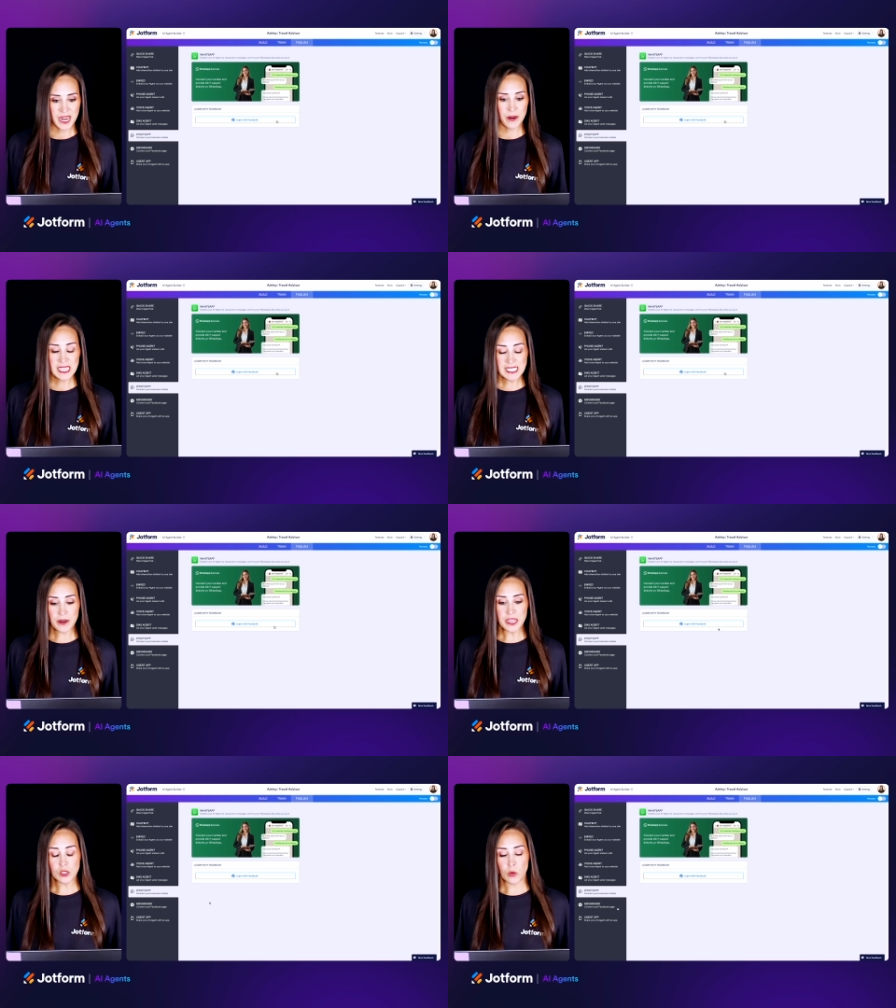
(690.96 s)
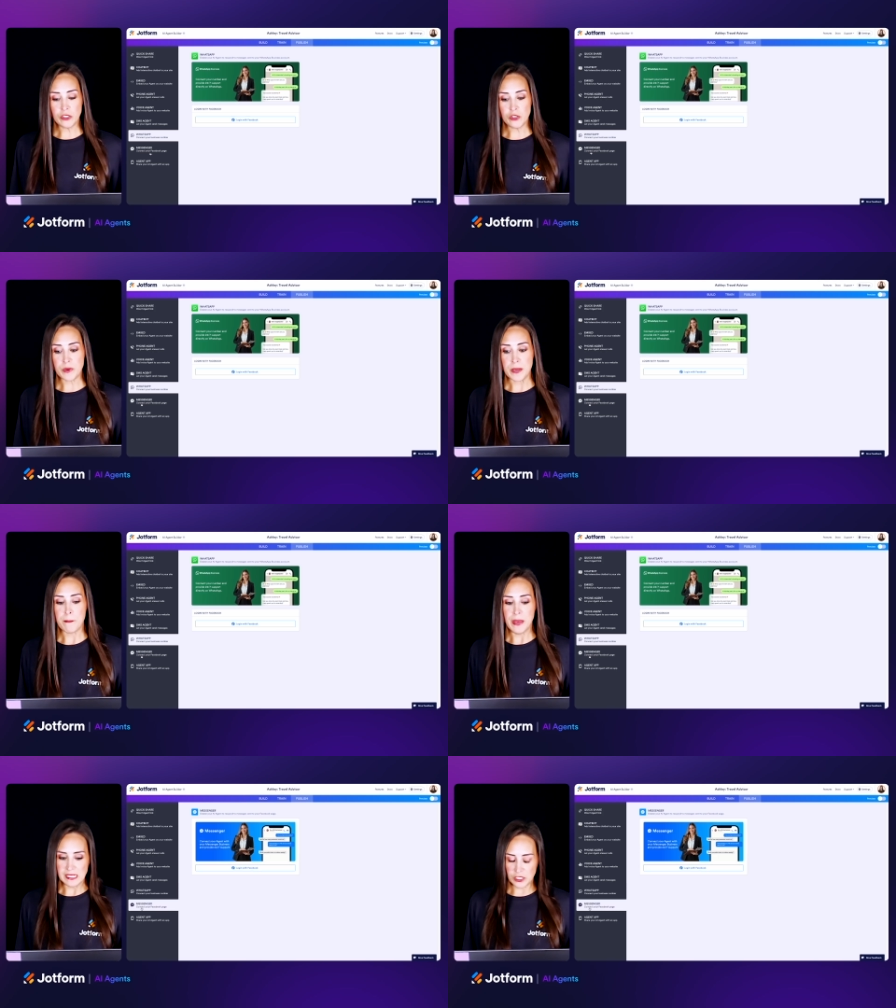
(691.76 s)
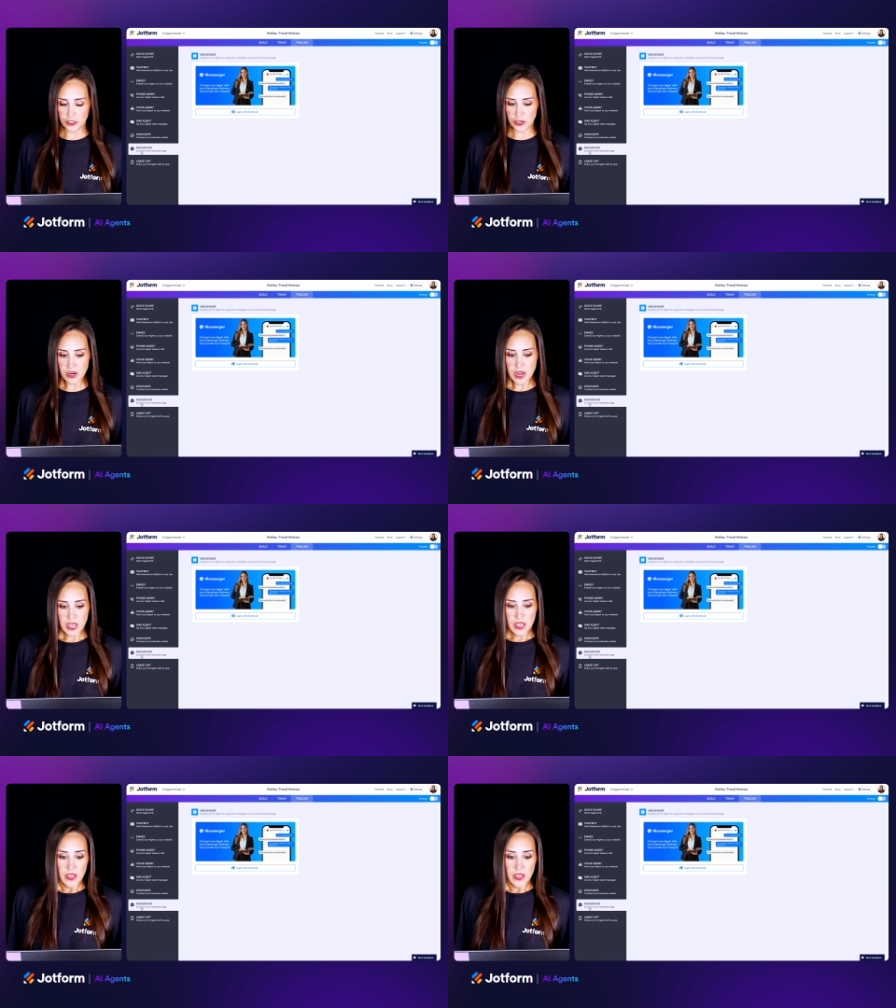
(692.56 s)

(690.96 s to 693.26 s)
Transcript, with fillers: Now next down is going to be Messenger.